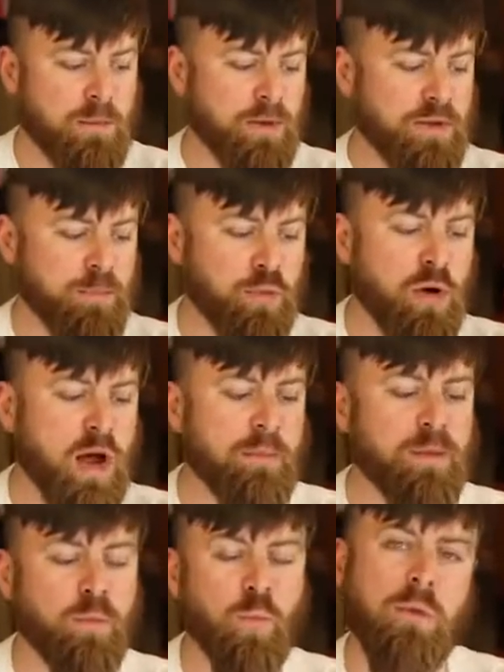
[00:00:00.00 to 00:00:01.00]
But the
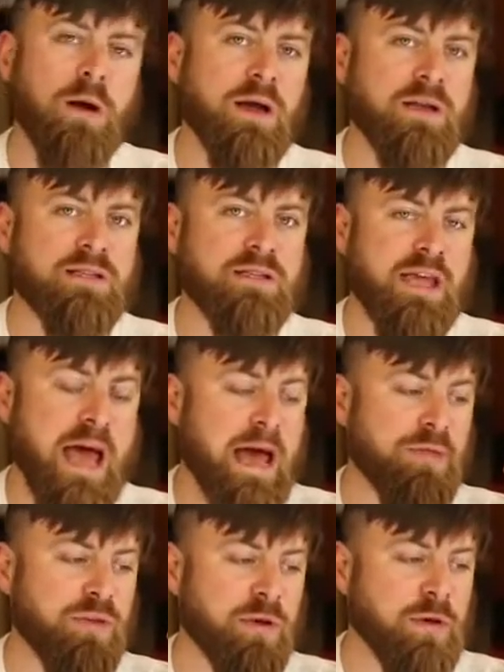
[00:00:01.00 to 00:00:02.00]
problem was
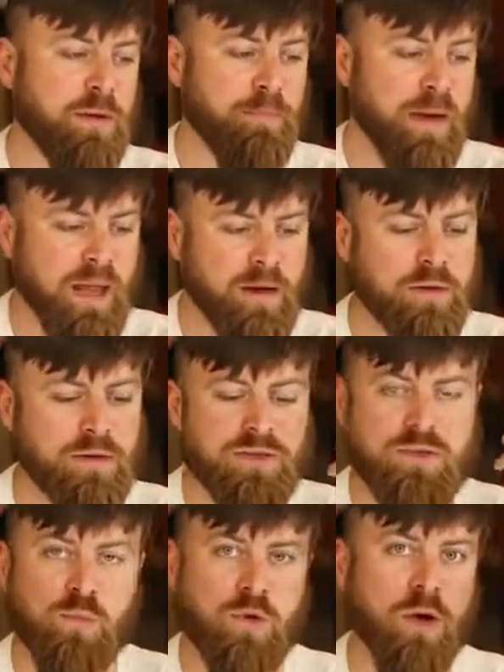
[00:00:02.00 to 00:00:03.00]
that their
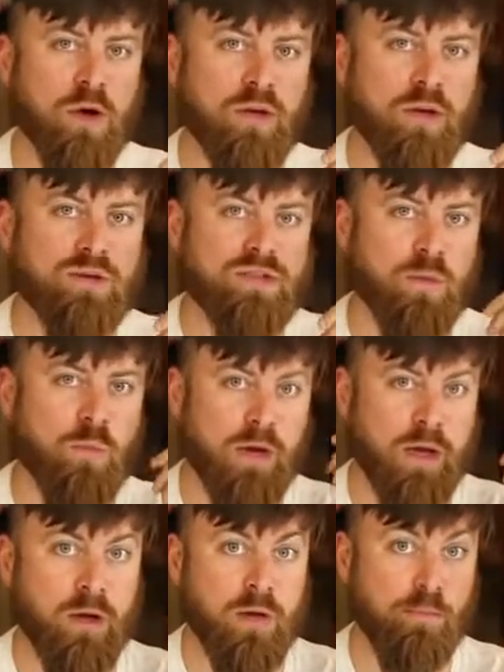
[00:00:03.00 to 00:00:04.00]
competitors were all using what
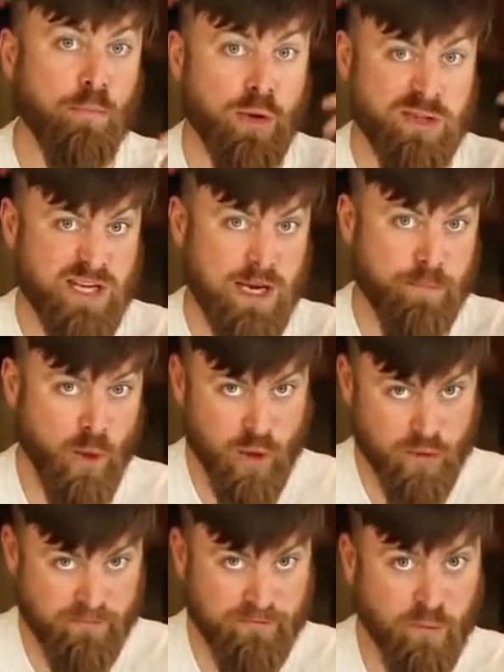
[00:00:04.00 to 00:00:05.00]
I called
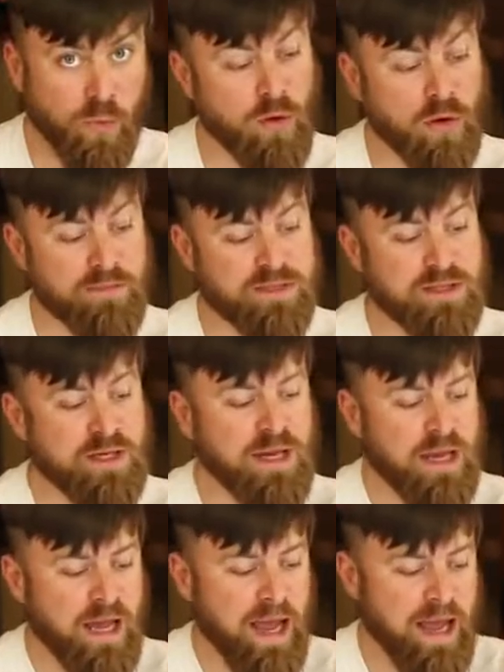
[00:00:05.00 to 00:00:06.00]
multi-part forms.
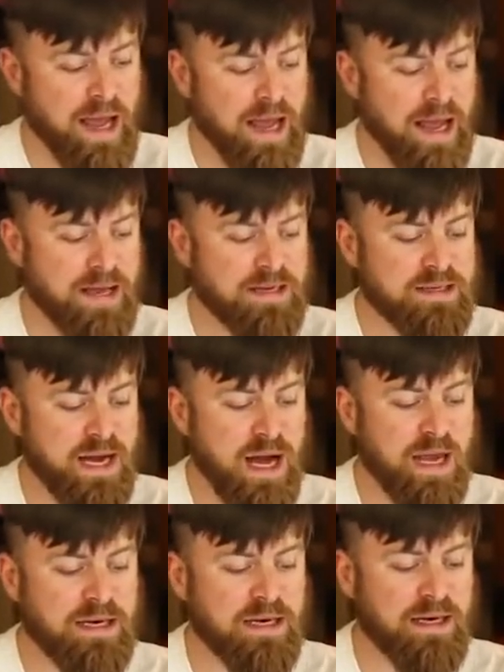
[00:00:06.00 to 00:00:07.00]
And
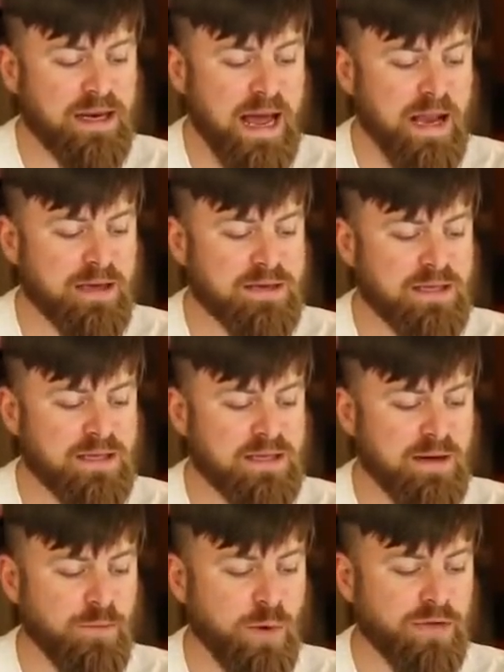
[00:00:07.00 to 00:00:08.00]
I did analysis
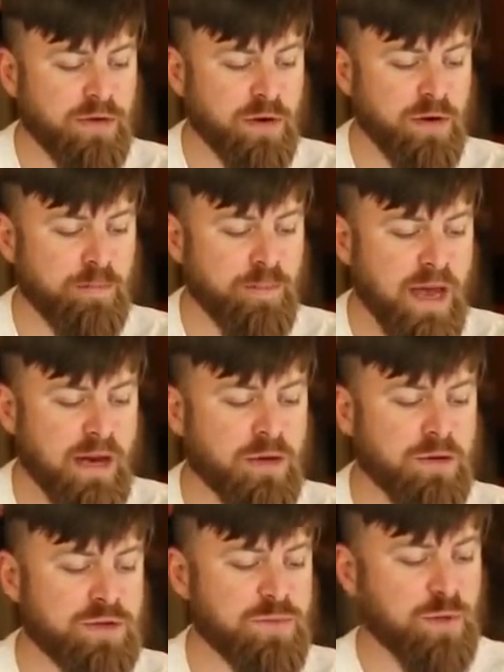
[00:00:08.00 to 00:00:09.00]
of what their
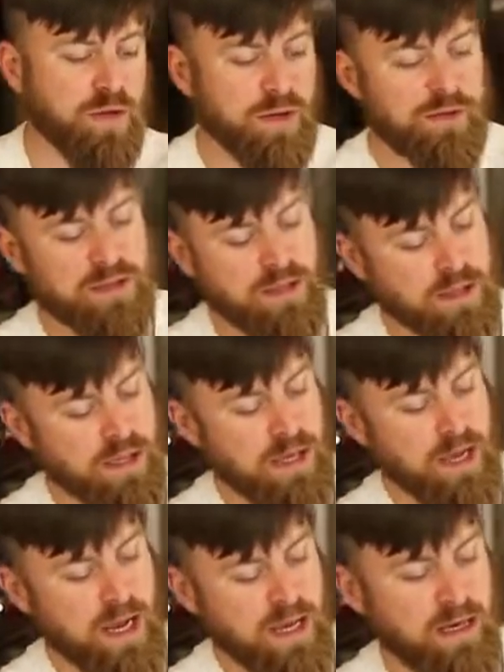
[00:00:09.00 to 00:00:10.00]
competitors were using,
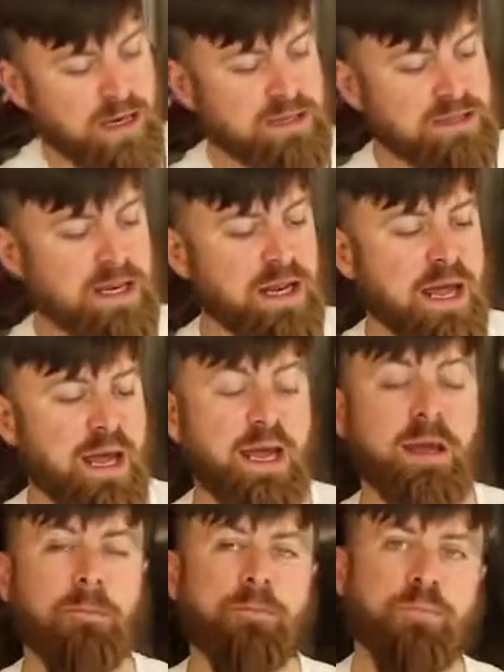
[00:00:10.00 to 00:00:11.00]
and I said,
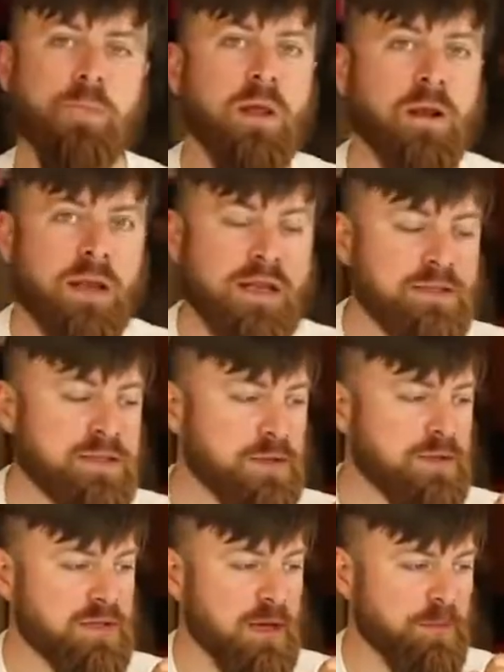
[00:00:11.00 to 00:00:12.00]
hey, let's
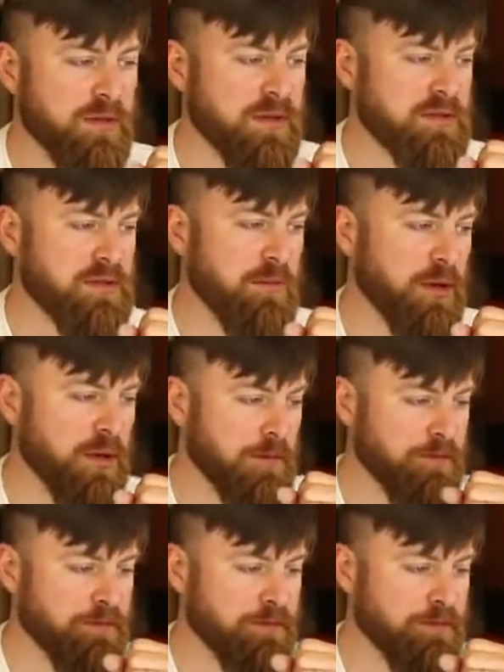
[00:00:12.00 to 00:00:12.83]
do something similar.